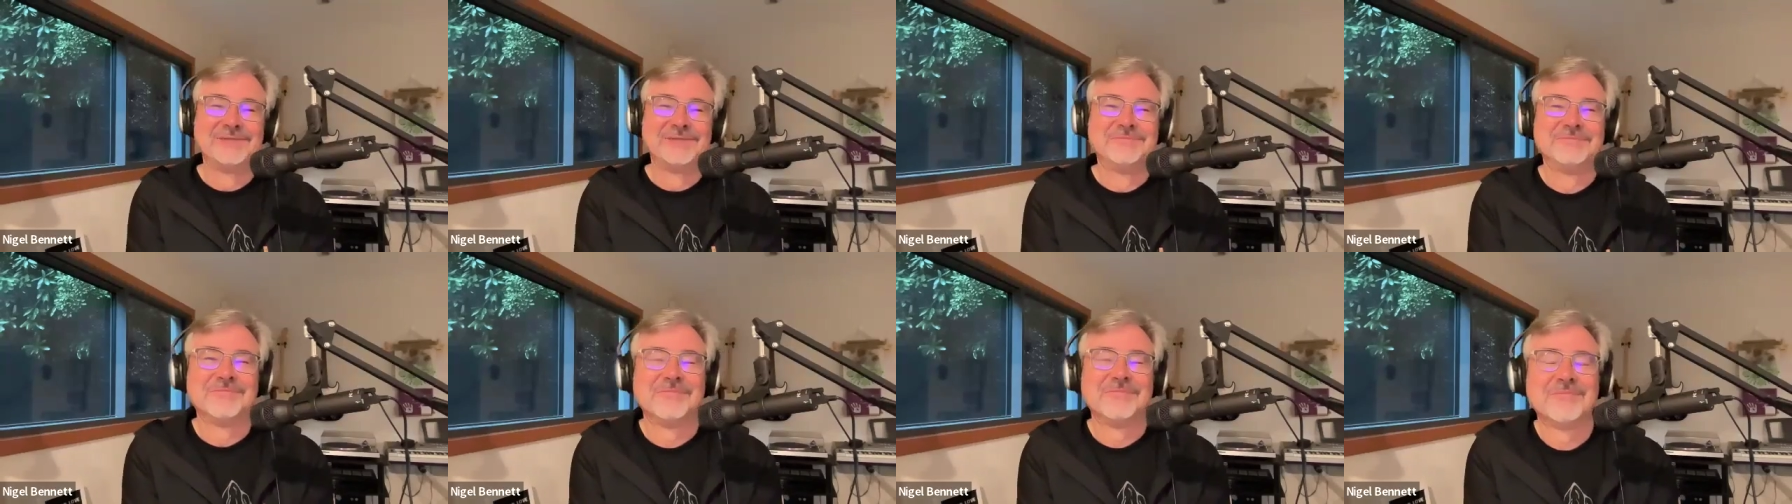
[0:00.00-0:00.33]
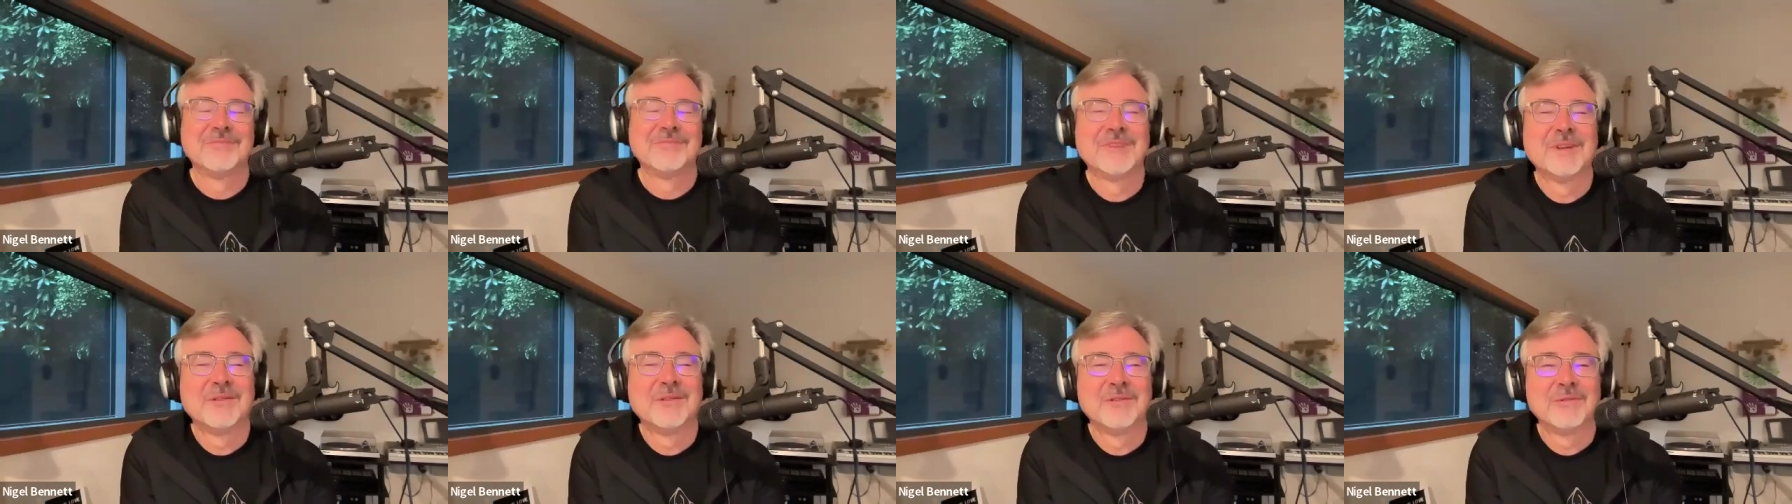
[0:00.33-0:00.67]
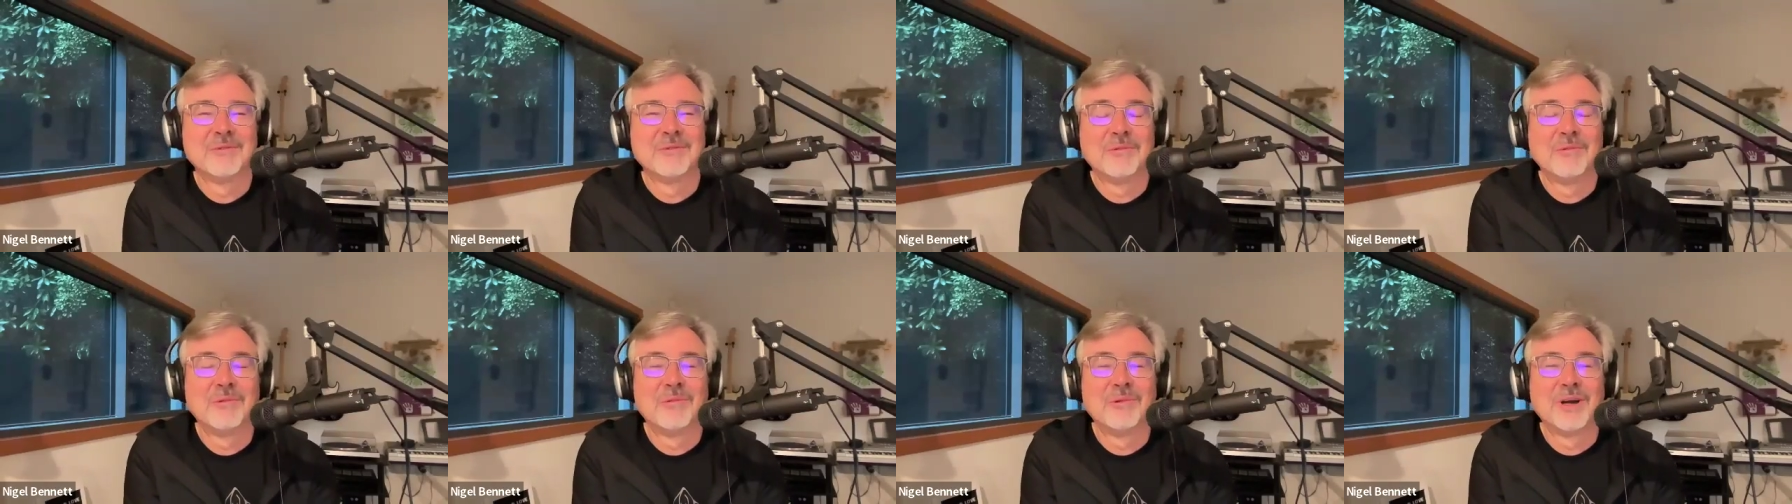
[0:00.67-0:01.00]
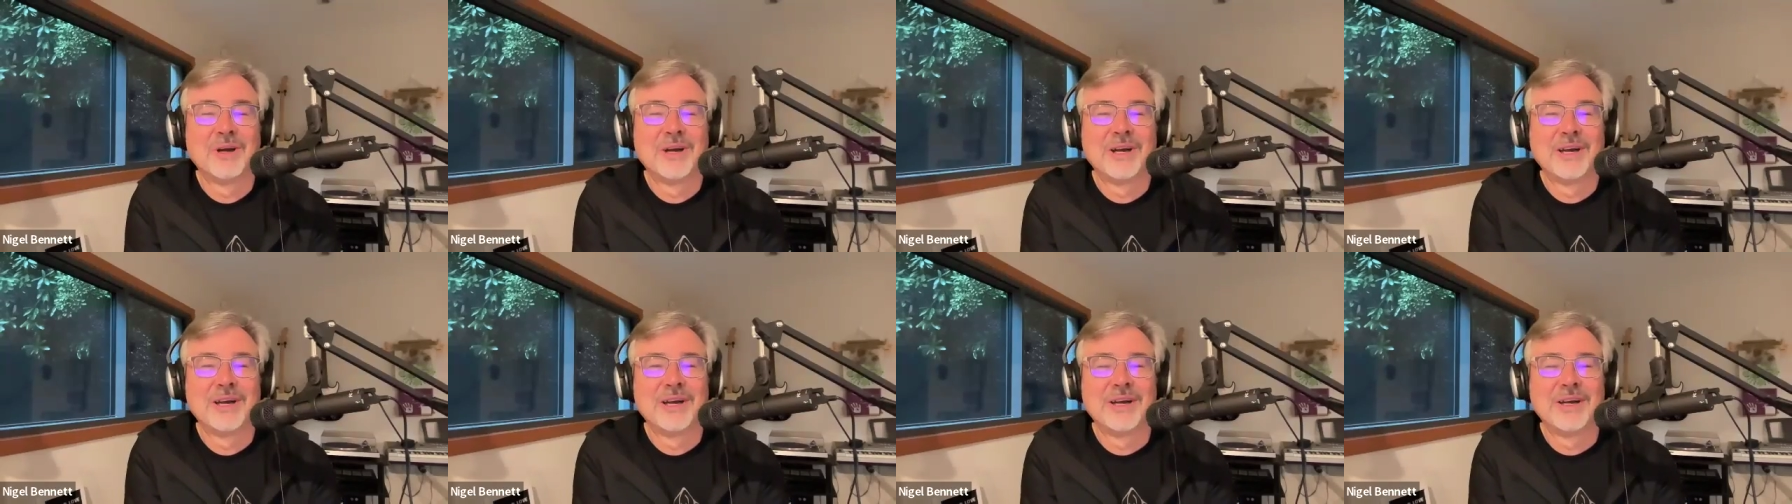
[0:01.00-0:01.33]
And if I was in if
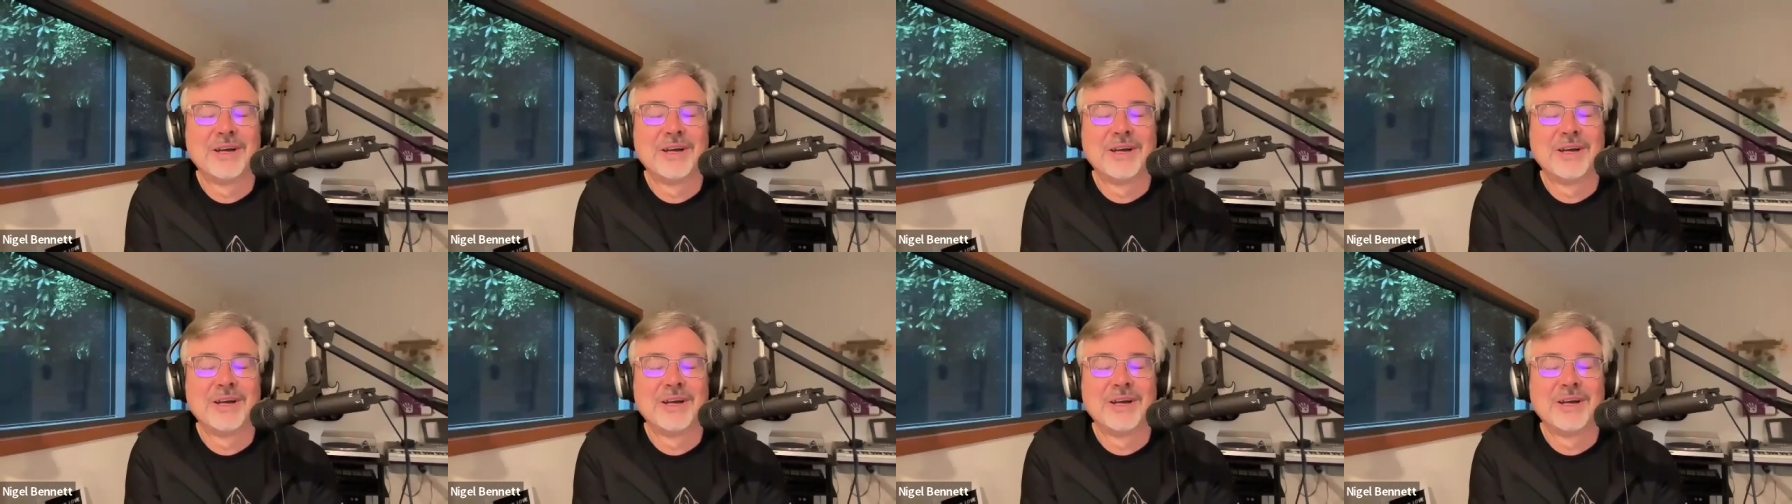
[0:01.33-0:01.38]
I